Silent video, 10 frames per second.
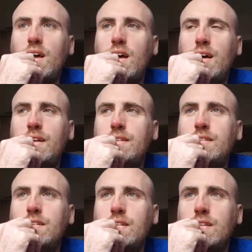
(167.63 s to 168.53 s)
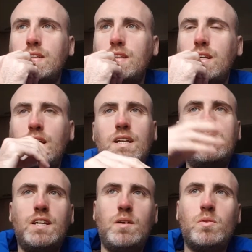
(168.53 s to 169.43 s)
and he had a
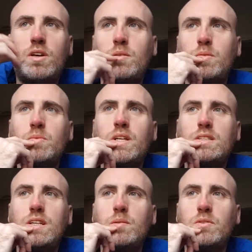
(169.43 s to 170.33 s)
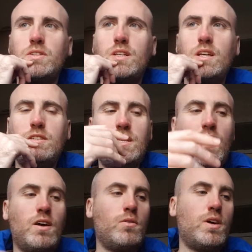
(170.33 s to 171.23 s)
table, other people had tables, and he
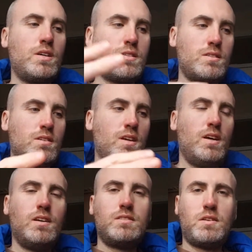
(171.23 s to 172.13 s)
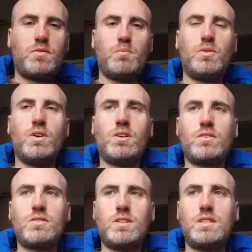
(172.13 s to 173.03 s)
set out his different
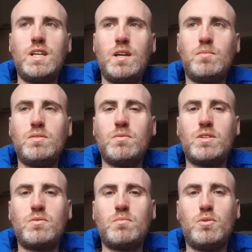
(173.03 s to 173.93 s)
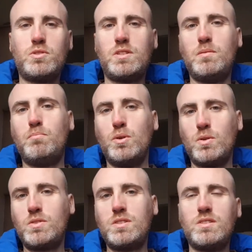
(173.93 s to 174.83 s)
products on the table, which were mostly
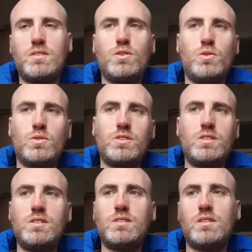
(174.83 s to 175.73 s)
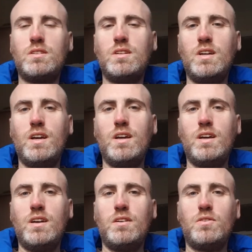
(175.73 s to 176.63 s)
books and courses and
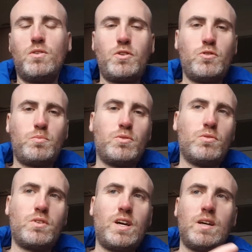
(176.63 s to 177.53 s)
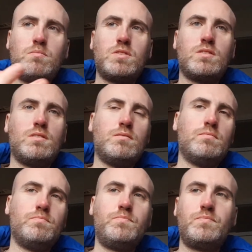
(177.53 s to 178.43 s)
audio programs
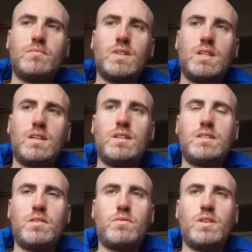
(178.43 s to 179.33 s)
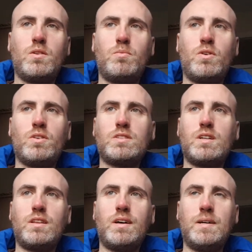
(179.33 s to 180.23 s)
and different little products
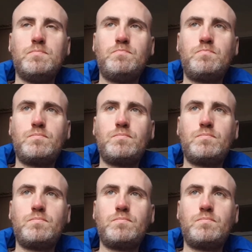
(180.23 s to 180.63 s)
like that,